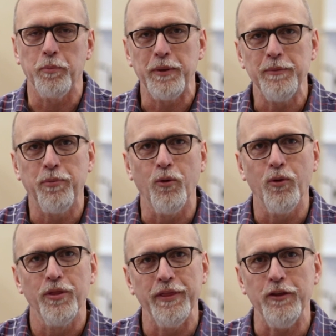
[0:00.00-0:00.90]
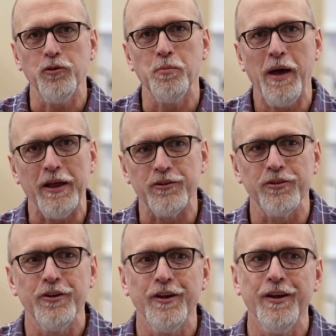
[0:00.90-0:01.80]
the people that you
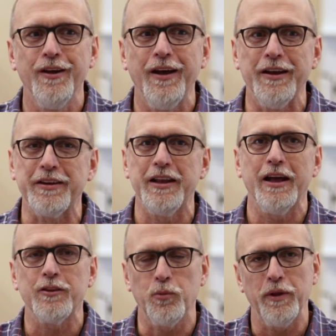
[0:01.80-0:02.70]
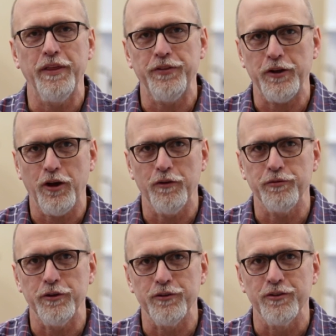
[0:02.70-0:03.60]
met and connected with at the
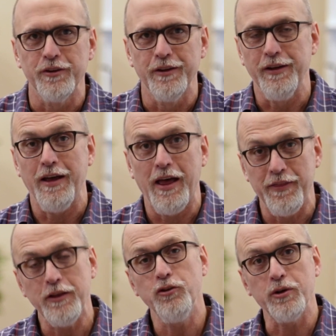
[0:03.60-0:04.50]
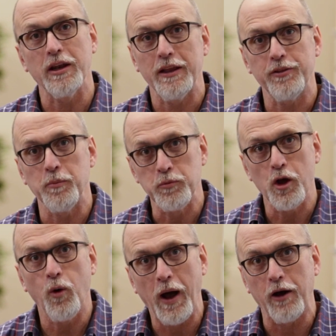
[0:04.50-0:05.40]
conference, and then you can let them
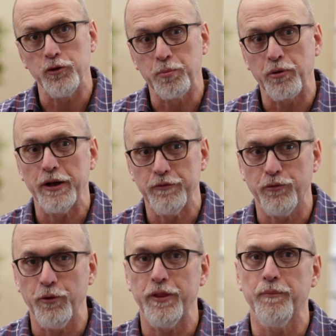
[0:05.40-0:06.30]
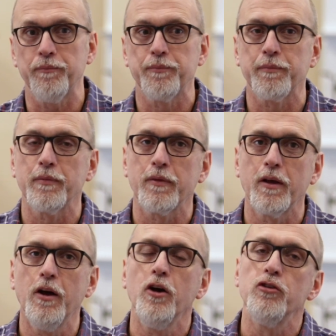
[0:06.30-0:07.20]
know how you prayed for them.
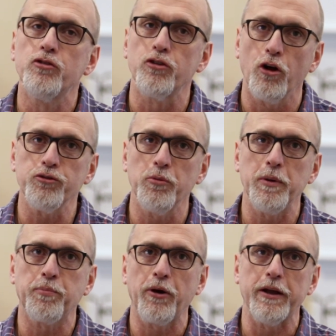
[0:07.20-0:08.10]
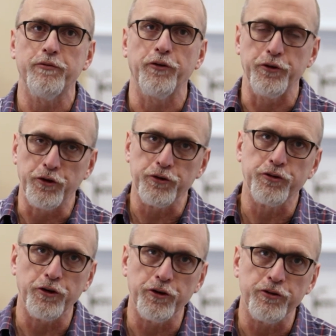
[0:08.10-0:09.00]
You should also be praying for your
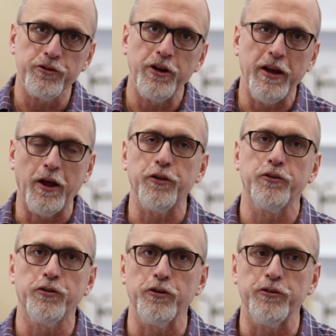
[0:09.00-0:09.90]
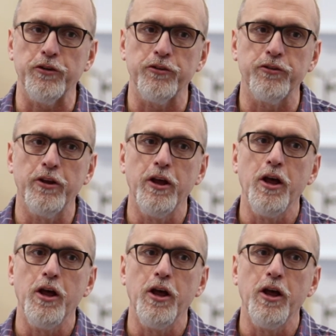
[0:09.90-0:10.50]
church and other churches,